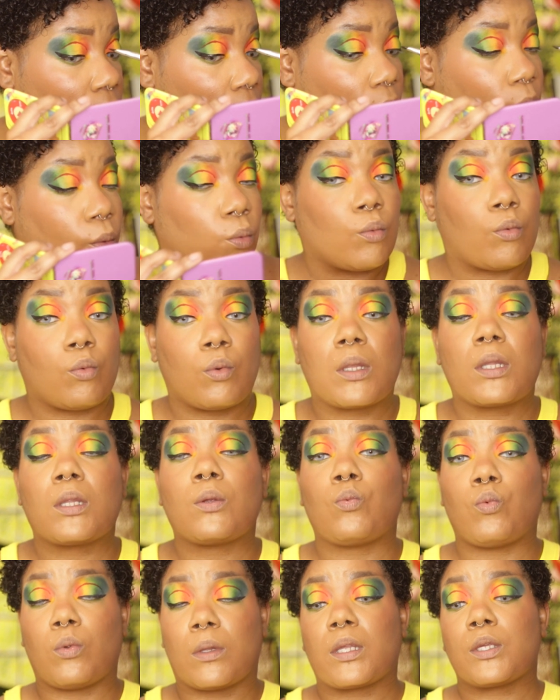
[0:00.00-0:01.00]
like
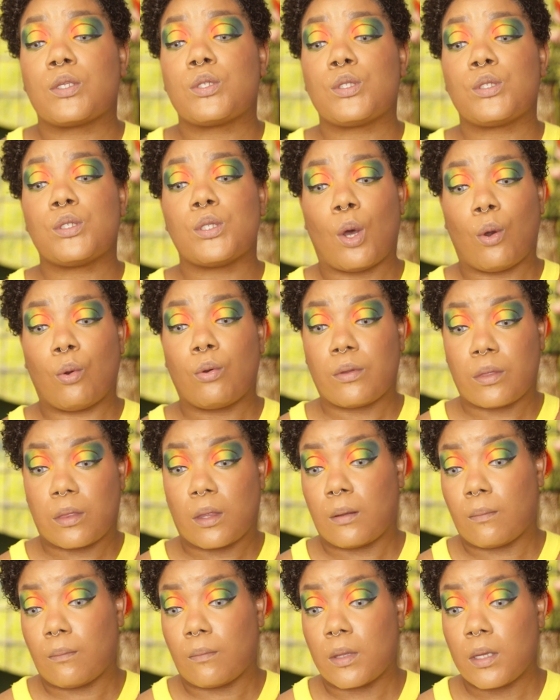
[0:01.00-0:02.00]
really soak
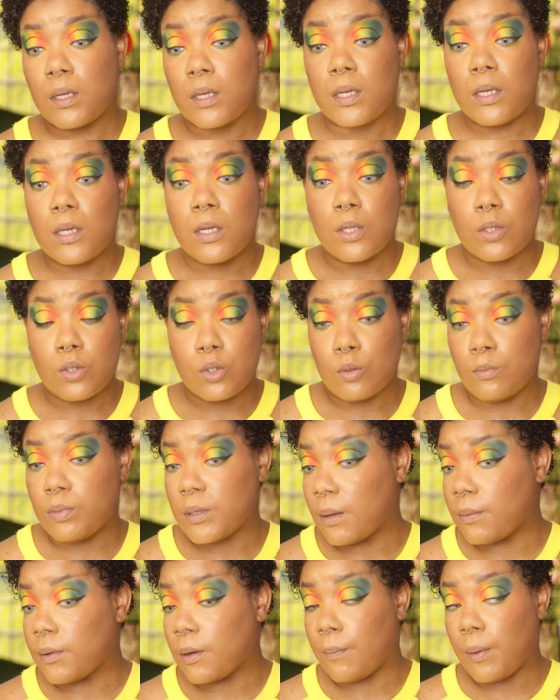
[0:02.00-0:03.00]
them to
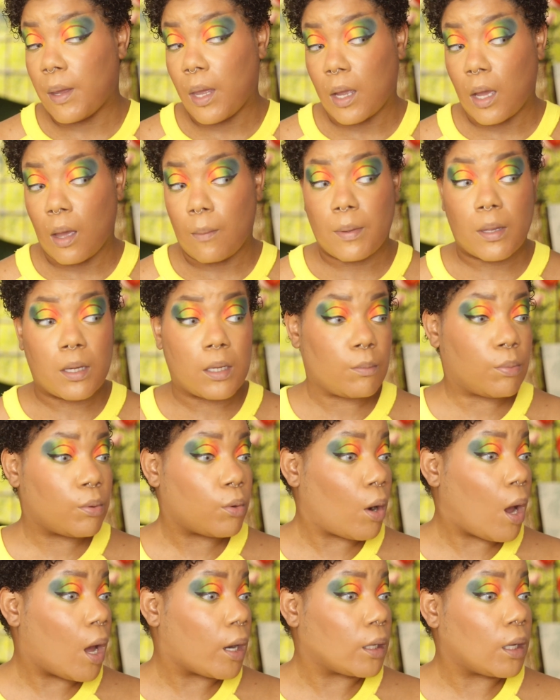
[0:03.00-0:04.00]
be able to pick up any
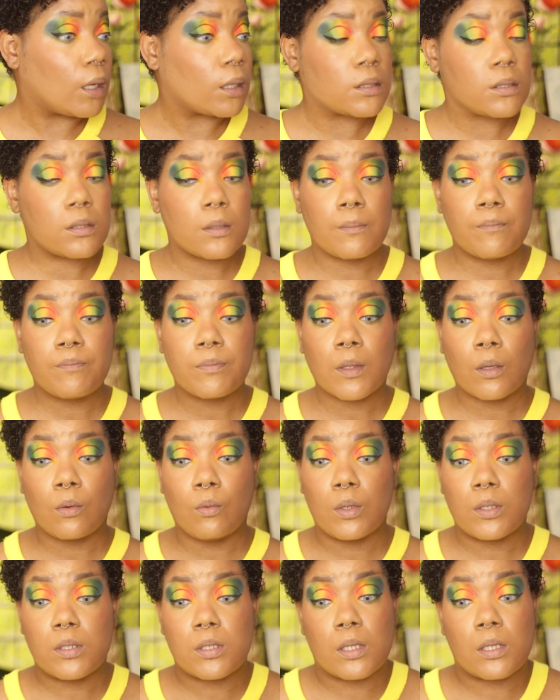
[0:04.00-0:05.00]
product,
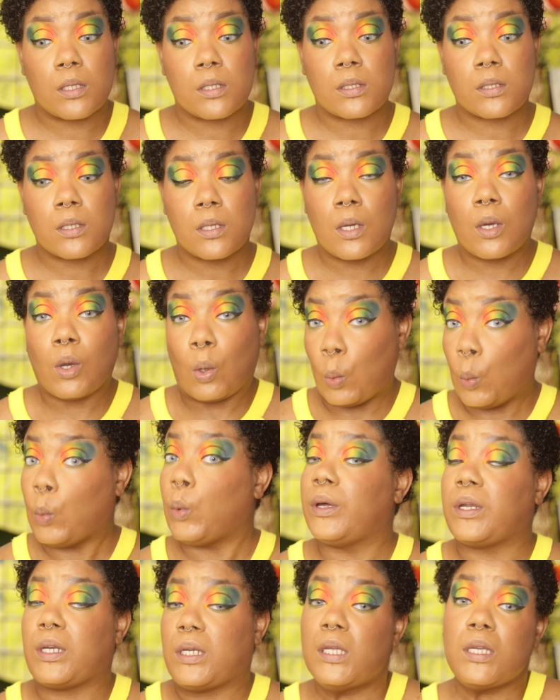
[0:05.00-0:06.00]
which is
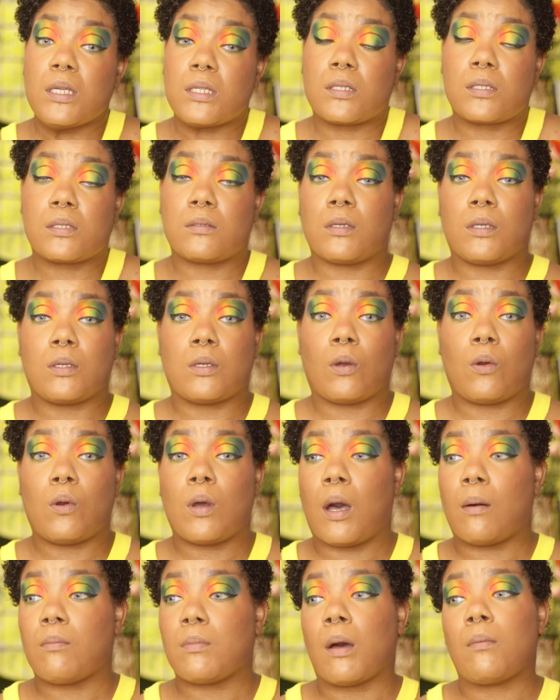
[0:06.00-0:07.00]
what it is, you know.
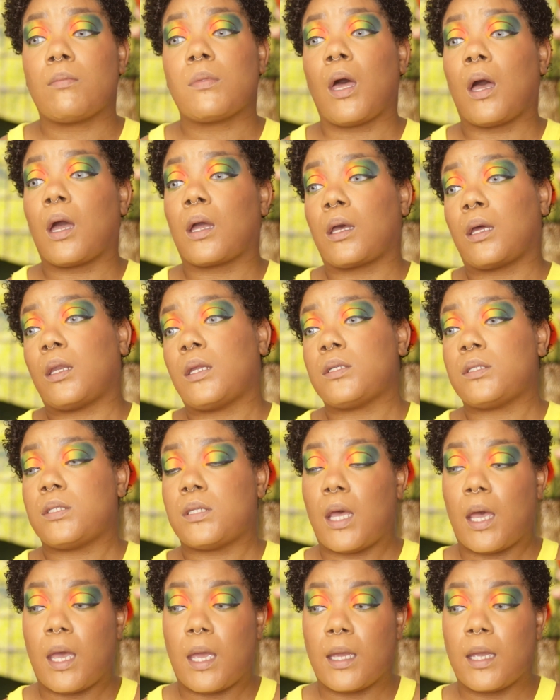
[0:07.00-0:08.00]
I'm not gonna
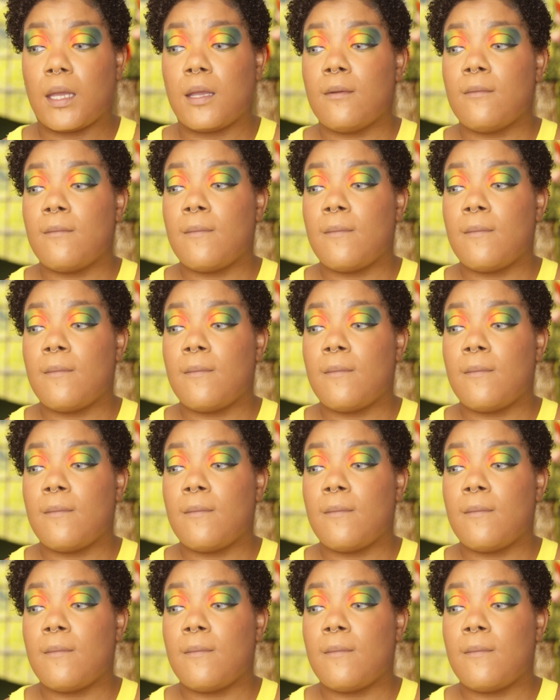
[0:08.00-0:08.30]
say,